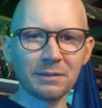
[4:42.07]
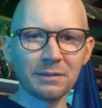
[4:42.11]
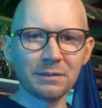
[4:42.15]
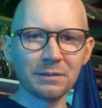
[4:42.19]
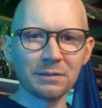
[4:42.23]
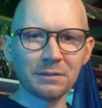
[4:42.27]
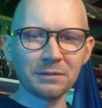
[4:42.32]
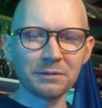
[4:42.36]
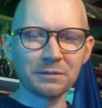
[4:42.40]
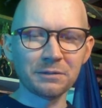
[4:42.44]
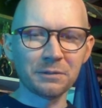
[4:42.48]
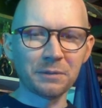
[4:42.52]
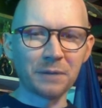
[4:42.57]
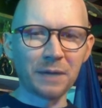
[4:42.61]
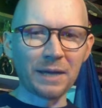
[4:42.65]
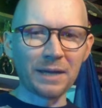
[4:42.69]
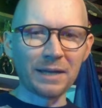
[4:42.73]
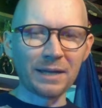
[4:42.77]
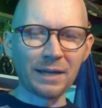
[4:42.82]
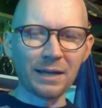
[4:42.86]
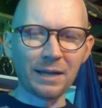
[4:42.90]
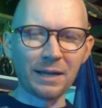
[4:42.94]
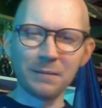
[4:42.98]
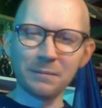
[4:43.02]
So I
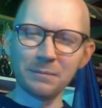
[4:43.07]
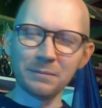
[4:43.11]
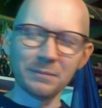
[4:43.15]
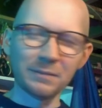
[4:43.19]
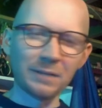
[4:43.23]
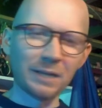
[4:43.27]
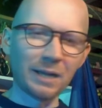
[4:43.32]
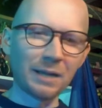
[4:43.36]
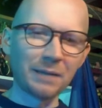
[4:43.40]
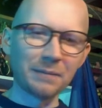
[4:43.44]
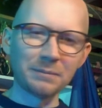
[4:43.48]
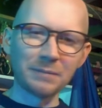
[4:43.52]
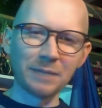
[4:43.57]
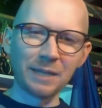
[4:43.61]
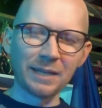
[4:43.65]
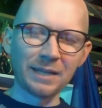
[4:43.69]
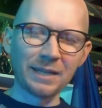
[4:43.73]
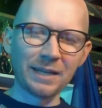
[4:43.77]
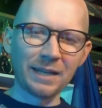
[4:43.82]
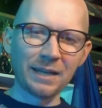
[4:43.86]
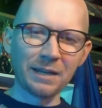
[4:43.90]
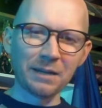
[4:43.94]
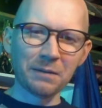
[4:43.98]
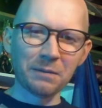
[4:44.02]

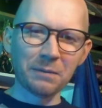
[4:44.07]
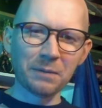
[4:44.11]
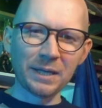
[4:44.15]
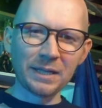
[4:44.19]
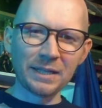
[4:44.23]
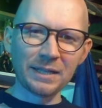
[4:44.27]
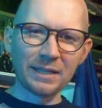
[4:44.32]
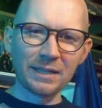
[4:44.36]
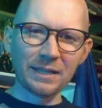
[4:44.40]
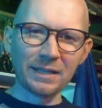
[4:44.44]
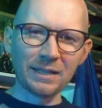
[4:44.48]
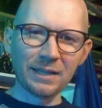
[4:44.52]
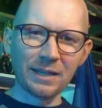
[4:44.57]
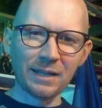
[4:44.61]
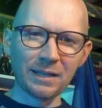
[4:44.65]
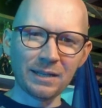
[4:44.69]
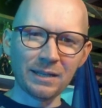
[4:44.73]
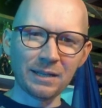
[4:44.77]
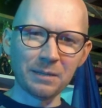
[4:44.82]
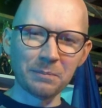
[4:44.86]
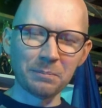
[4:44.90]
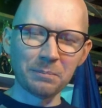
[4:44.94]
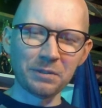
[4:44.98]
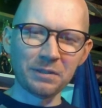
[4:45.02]
can't quite get at
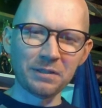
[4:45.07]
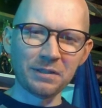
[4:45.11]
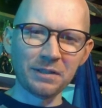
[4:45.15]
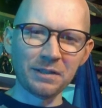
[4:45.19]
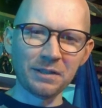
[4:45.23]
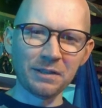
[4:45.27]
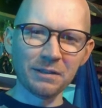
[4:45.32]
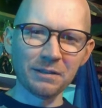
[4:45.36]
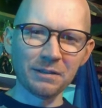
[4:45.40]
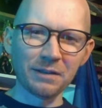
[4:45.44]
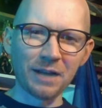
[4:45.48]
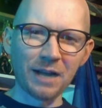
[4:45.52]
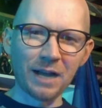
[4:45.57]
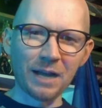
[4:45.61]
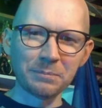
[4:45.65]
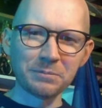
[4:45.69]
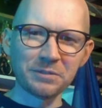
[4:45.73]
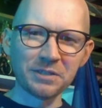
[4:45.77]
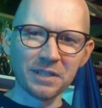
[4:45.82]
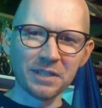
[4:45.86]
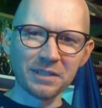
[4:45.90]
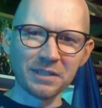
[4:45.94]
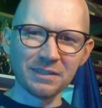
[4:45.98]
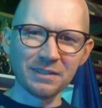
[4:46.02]
a particular
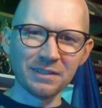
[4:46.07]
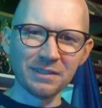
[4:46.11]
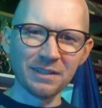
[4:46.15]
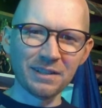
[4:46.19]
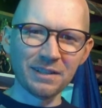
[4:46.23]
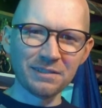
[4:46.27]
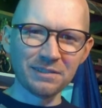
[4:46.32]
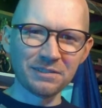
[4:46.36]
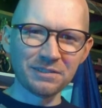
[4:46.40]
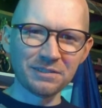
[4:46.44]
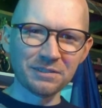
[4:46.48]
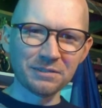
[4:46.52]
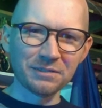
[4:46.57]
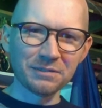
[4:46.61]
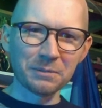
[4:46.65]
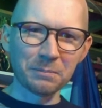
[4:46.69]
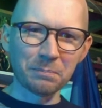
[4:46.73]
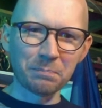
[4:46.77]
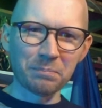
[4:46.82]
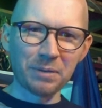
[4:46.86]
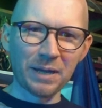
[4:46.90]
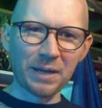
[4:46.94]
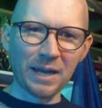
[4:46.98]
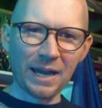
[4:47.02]
object unless it's just a
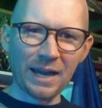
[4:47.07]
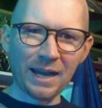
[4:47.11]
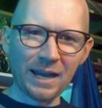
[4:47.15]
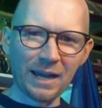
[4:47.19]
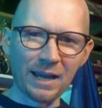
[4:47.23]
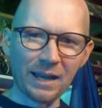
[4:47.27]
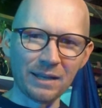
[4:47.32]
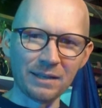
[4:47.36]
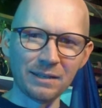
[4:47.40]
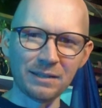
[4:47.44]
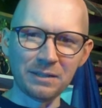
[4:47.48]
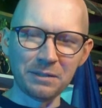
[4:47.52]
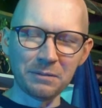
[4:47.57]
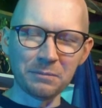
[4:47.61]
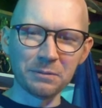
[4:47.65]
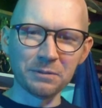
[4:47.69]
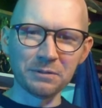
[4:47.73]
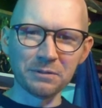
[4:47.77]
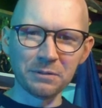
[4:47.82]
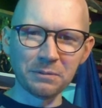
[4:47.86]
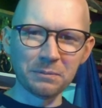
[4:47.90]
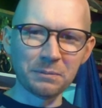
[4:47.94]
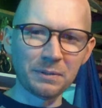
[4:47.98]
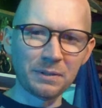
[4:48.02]
pad. He
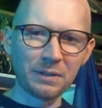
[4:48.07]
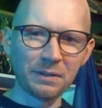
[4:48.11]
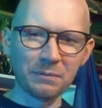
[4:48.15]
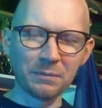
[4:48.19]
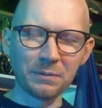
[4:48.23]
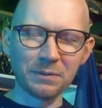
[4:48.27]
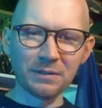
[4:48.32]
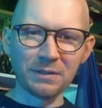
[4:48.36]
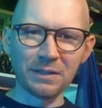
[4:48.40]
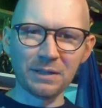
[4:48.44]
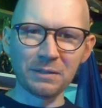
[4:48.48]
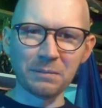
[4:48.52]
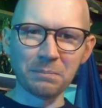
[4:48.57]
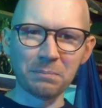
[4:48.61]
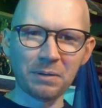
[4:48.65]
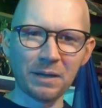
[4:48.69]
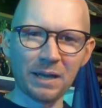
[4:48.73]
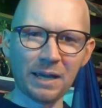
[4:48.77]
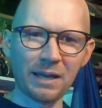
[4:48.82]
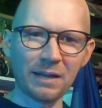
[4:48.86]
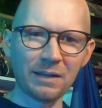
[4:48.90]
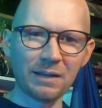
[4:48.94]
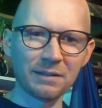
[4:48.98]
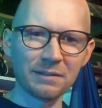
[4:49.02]
always had the
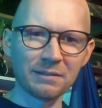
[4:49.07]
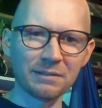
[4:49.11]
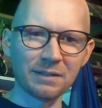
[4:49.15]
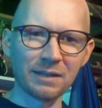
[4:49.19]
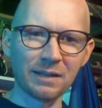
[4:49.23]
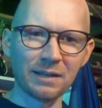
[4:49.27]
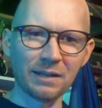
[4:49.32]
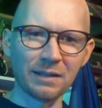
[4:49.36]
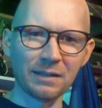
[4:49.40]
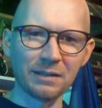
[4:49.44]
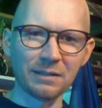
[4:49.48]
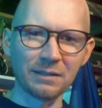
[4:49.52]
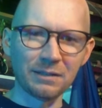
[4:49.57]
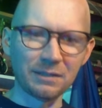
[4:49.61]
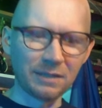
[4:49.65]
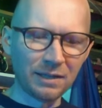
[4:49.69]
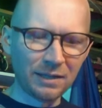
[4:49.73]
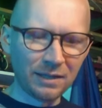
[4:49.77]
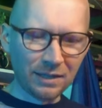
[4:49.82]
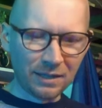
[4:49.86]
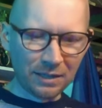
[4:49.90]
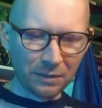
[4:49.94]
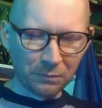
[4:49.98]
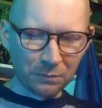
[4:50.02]
pad in his hand, and
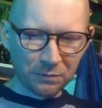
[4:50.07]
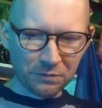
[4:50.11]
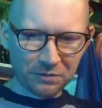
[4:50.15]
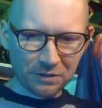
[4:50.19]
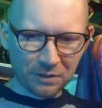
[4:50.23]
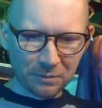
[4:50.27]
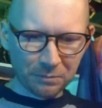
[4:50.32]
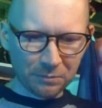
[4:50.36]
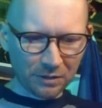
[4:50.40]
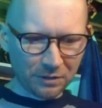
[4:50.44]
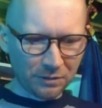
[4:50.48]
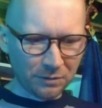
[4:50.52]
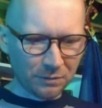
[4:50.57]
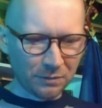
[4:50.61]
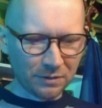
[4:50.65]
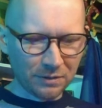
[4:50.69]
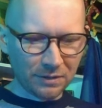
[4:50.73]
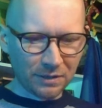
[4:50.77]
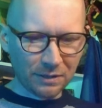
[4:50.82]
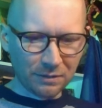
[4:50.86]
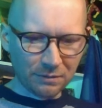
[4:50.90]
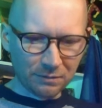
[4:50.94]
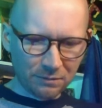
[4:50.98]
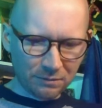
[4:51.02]
it was something you could
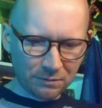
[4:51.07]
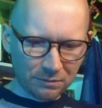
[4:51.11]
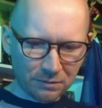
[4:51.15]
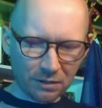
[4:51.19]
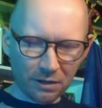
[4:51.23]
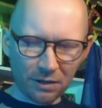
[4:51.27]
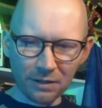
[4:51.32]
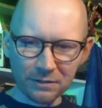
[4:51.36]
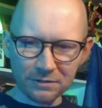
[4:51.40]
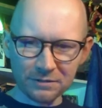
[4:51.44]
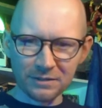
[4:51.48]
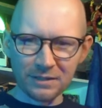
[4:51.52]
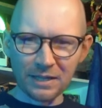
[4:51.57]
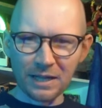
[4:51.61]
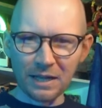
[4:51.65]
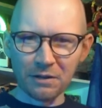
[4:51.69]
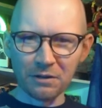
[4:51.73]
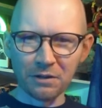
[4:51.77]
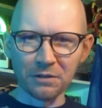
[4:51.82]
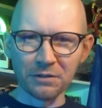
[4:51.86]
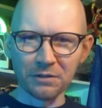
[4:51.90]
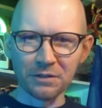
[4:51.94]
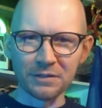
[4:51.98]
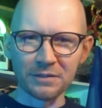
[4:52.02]
then toss down
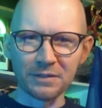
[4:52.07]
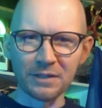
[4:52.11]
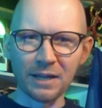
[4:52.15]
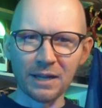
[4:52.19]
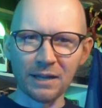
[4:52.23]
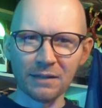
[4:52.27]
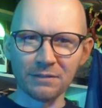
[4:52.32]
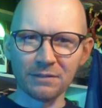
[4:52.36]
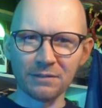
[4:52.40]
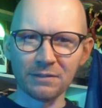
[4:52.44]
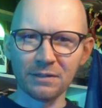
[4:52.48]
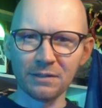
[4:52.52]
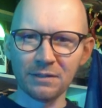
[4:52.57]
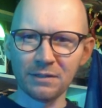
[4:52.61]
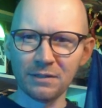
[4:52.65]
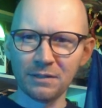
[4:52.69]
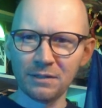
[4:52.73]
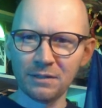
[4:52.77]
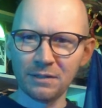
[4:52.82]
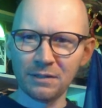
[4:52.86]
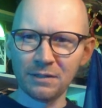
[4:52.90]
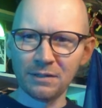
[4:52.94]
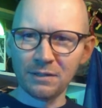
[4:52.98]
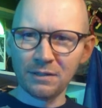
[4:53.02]
on the desk,
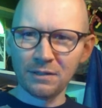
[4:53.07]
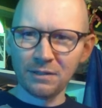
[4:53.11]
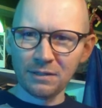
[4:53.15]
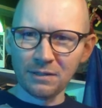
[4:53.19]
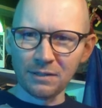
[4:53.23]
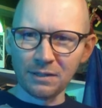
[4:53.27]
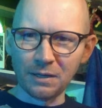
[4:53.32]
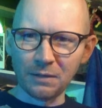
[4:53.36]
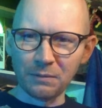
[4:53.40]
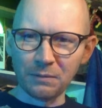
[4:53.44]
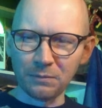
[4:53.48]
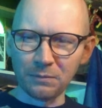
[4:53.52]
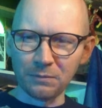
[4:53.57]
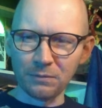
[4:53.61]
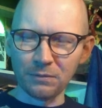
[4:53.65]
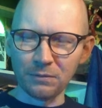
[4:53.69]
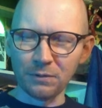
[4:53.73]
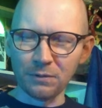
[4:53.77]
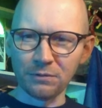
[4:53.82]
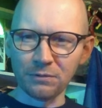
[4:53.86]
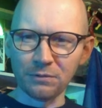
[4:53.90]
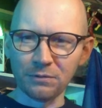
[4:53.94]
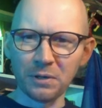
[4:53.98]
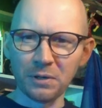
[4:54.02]
in
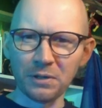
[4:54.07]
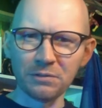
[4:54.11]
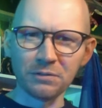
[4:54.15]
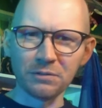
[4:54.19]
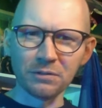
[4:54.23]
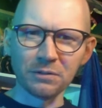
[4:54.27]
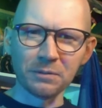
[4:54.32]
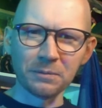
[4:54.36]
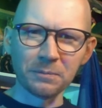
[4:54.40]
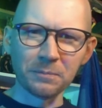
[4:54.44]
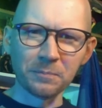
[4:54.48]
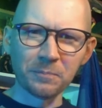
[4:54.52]
frustration.